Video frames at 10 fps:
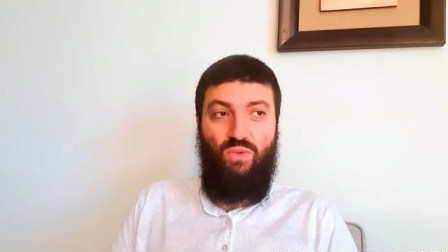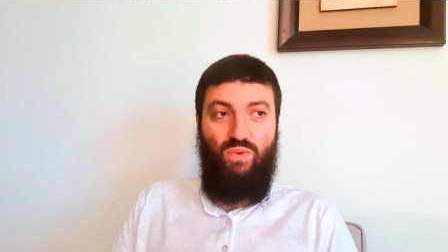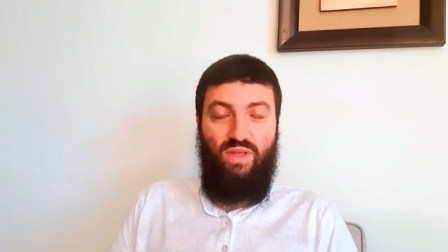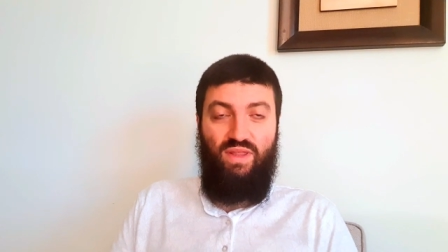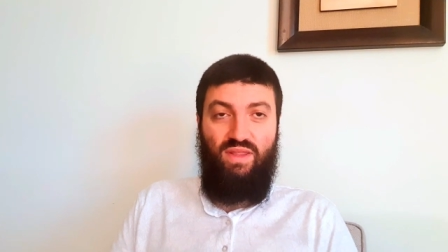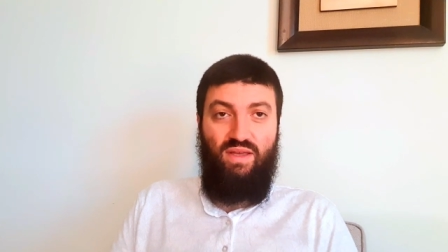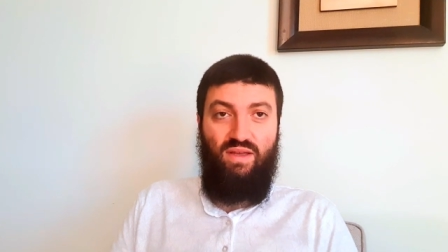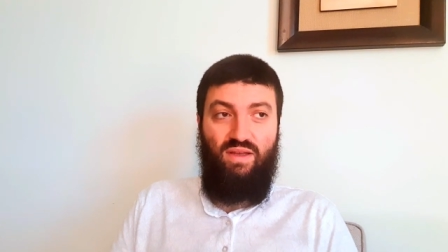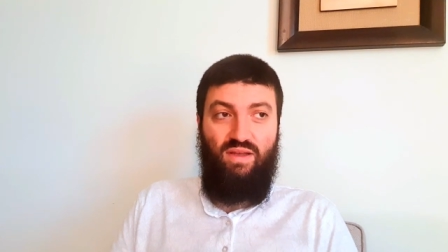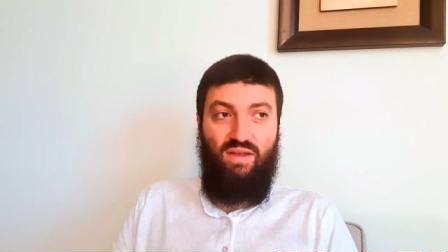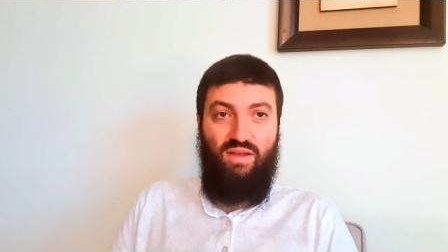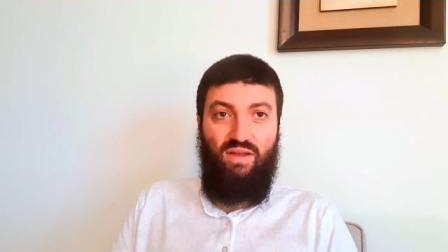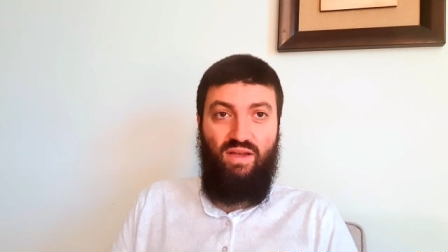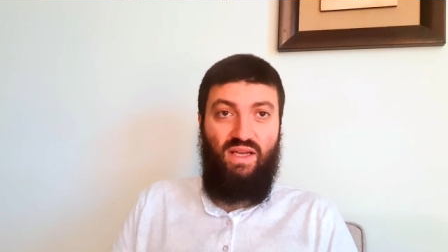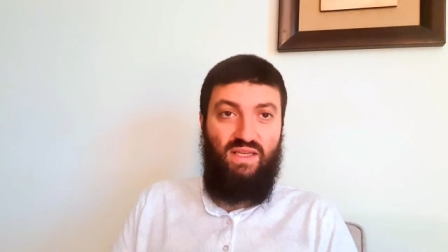with
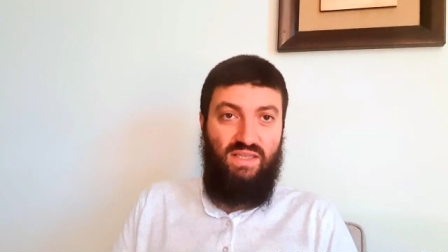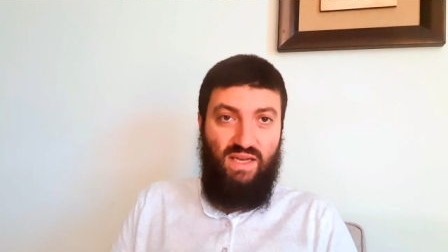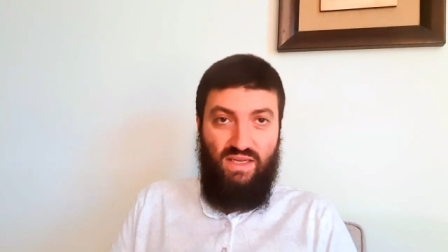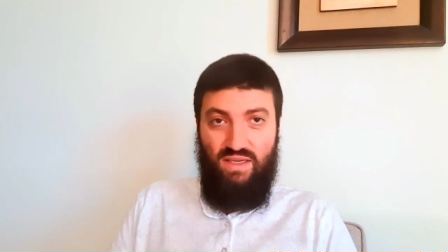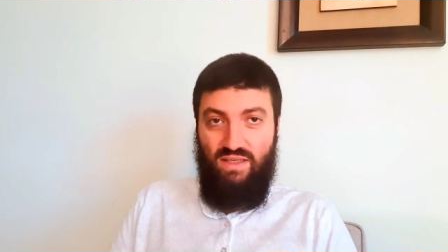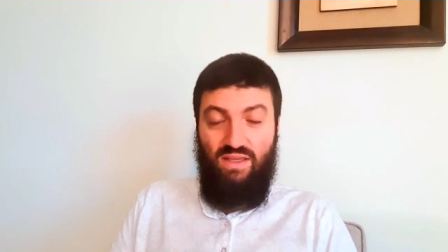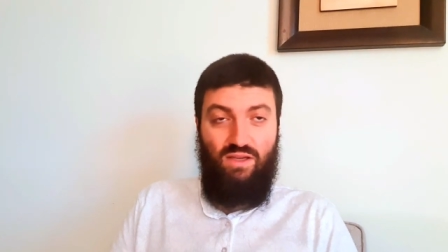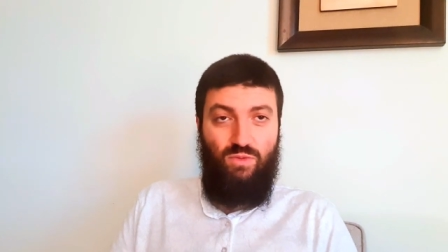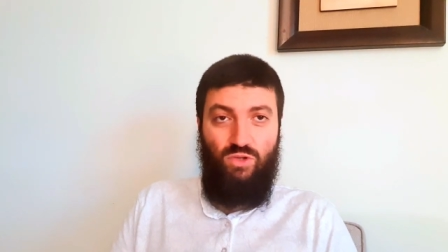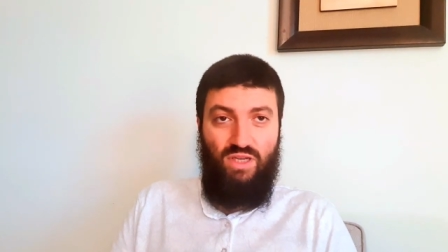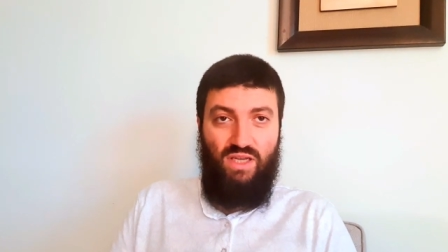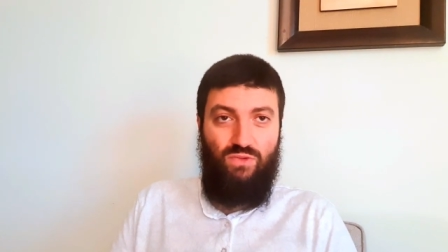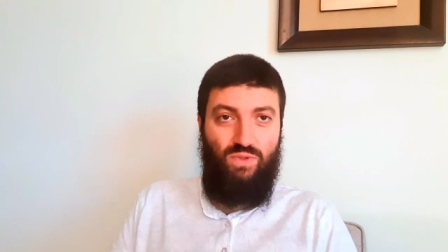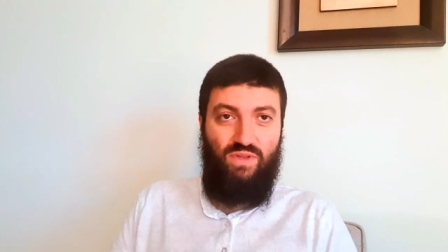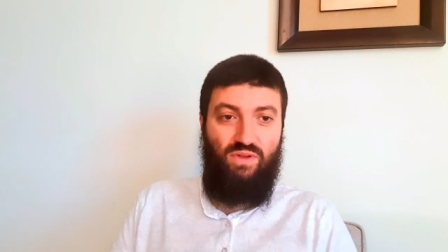uh, Qadiani, they
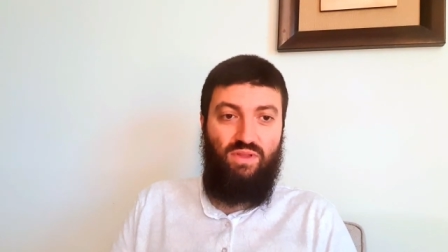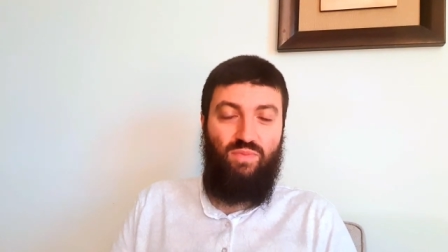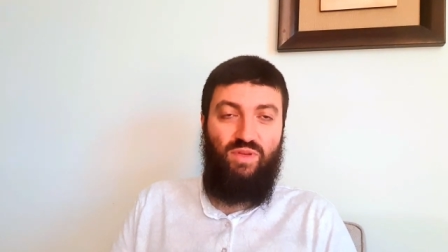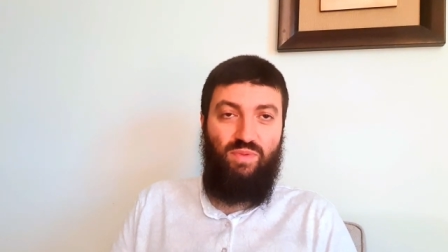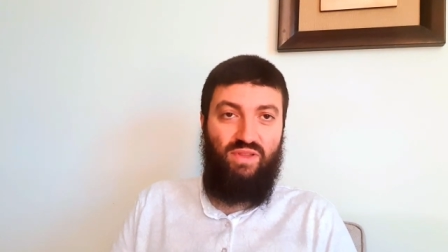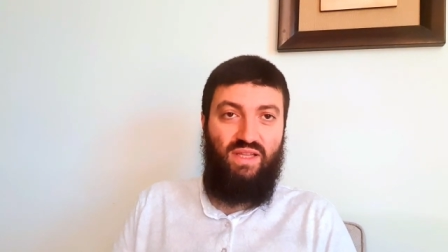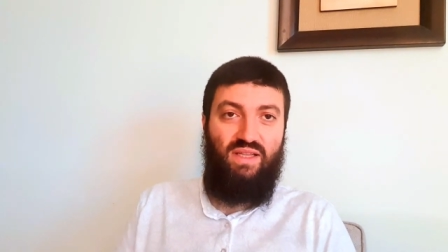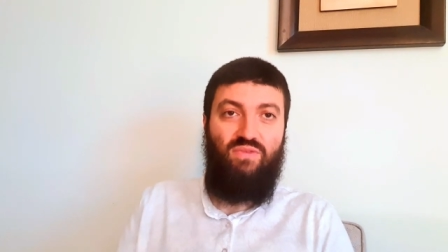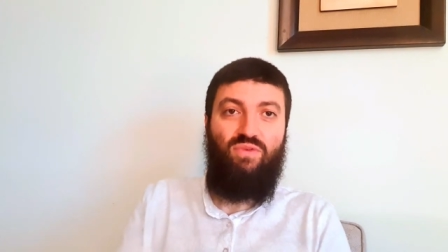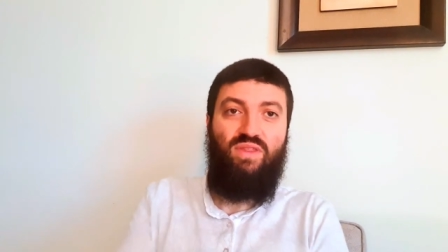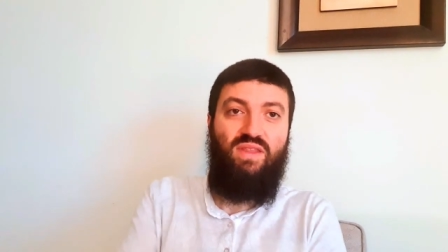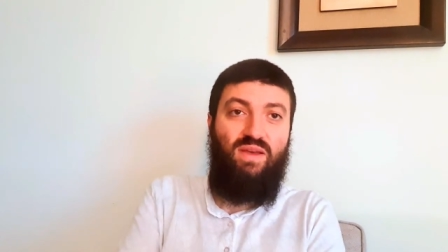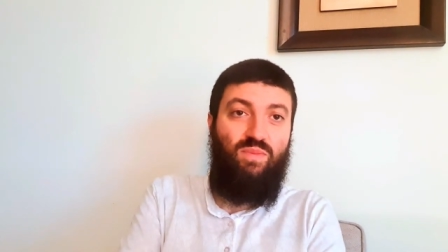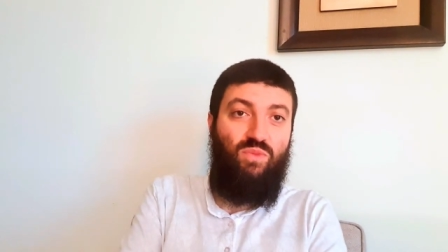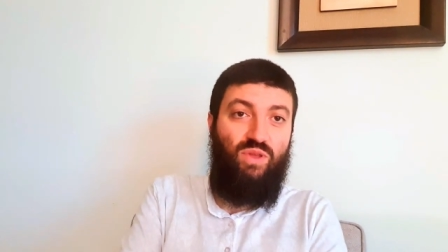communicate with all the people that live with
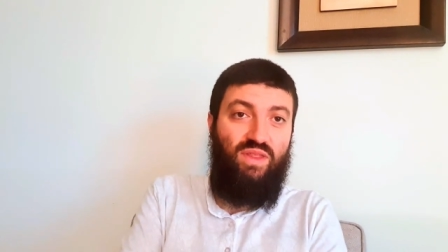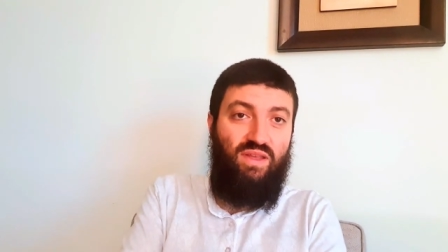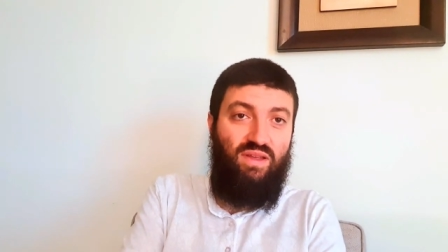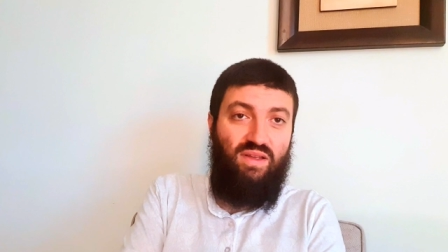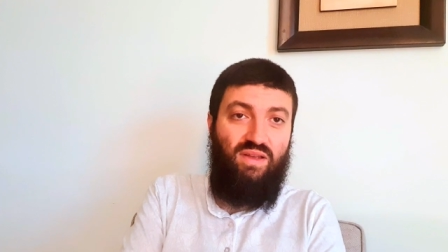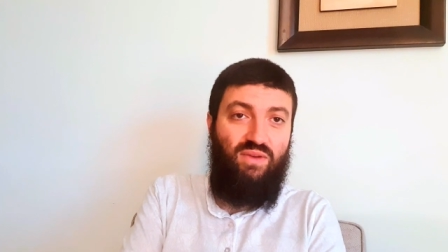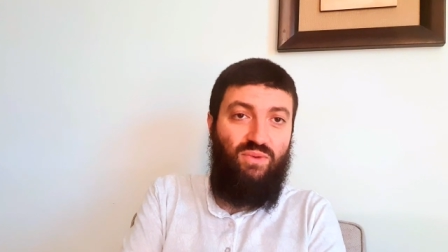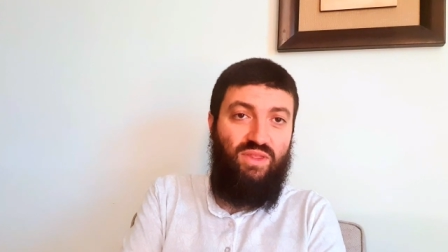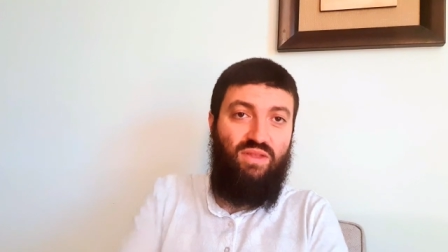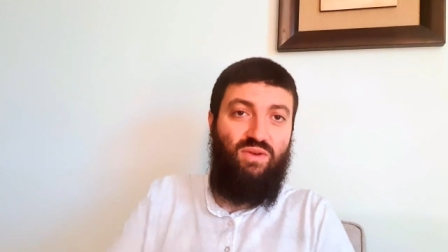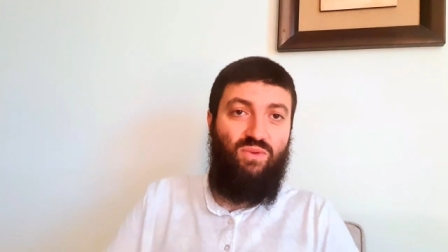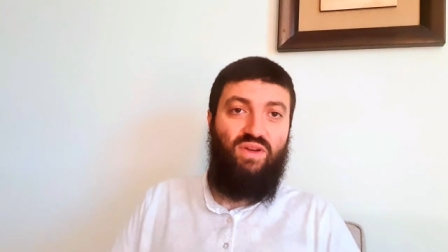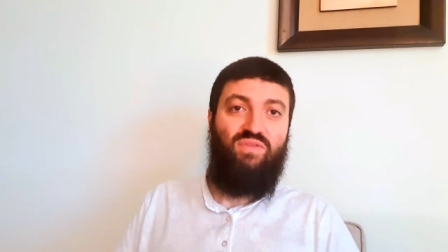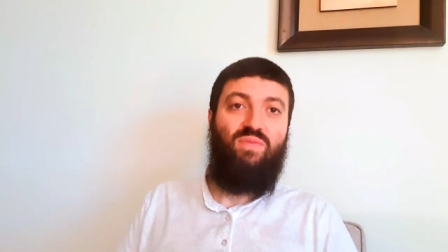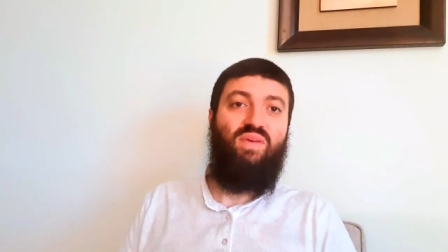them with, the, with the,
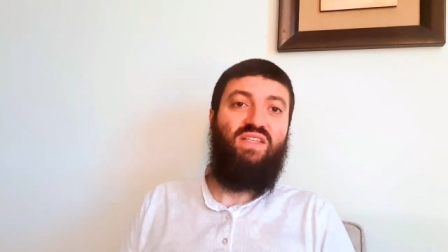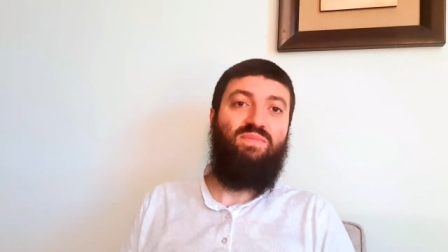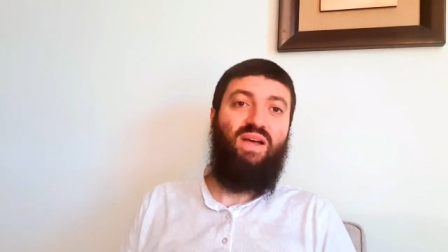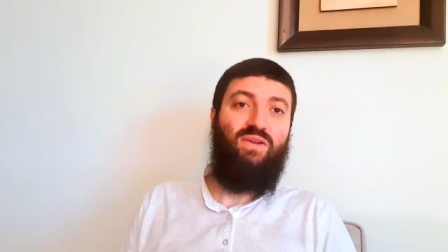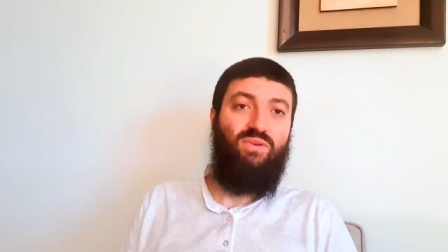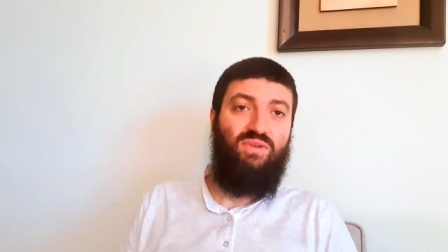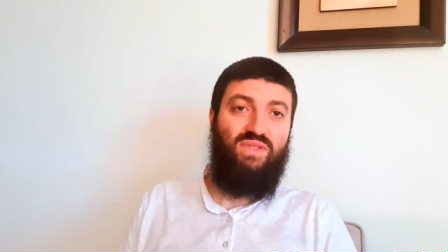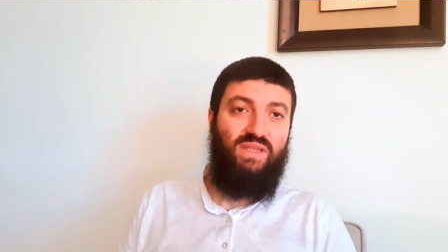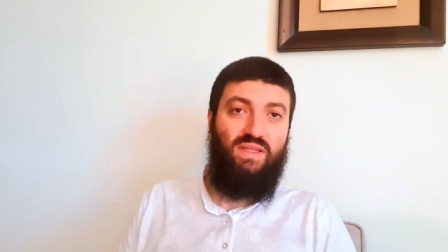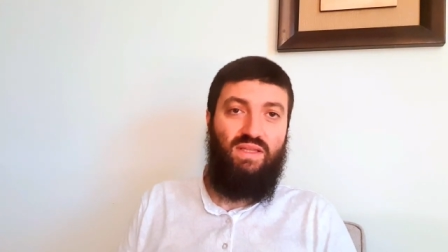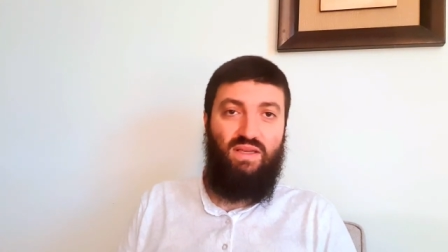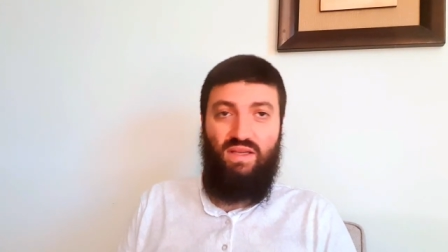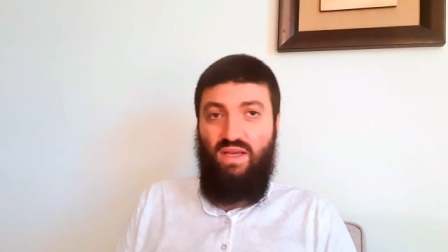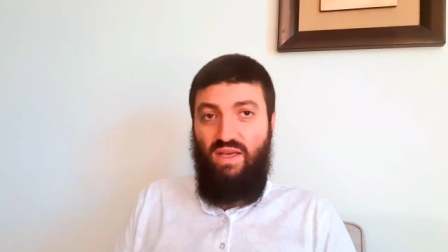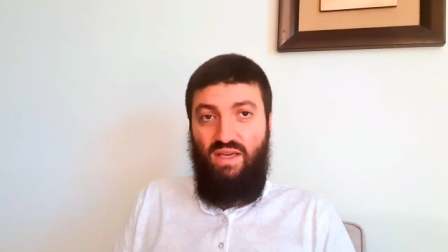one of the best manners and uh,
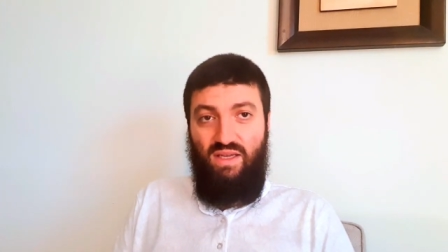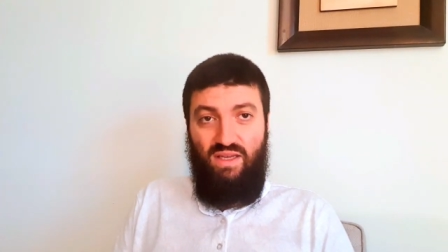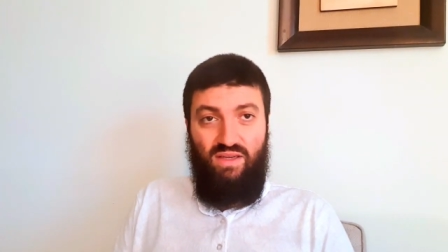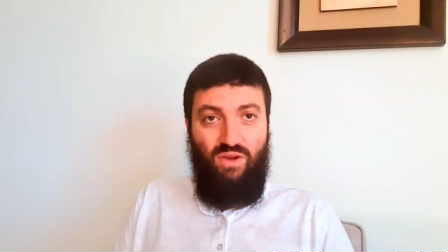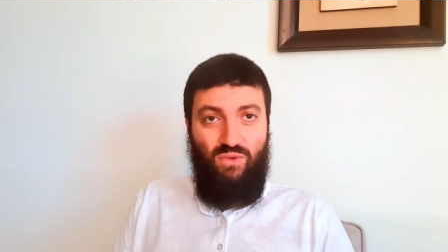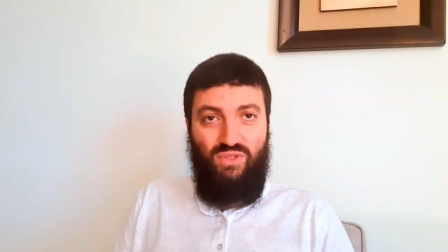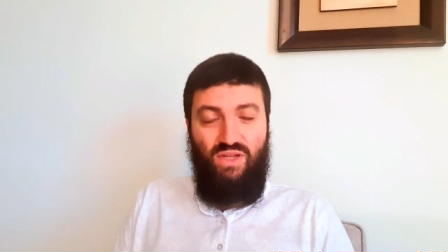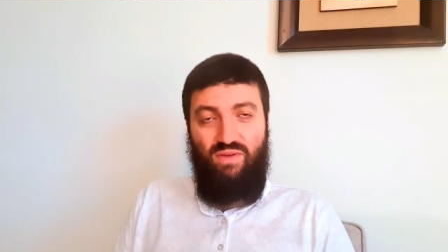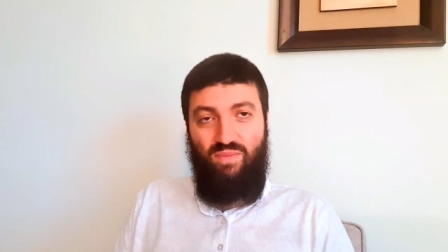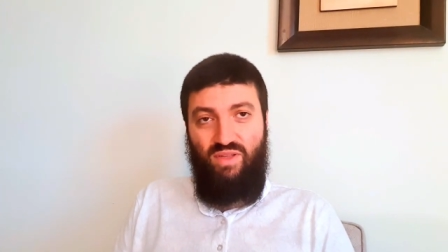it, it, goes on.